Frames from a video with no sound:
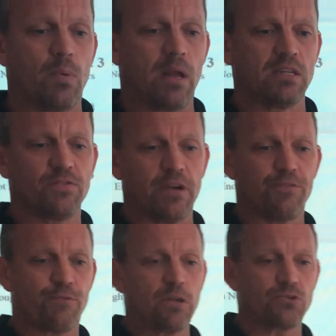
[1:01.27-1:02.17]
while it's
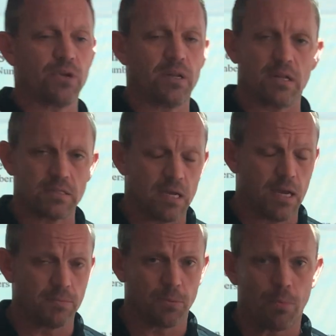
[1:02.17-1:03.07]
very frustrating at
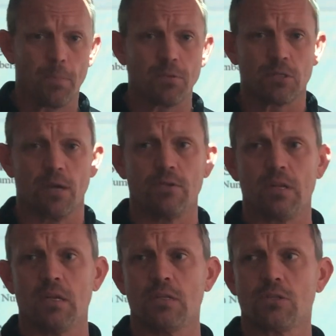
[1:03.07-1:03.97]
times, the purpose of it is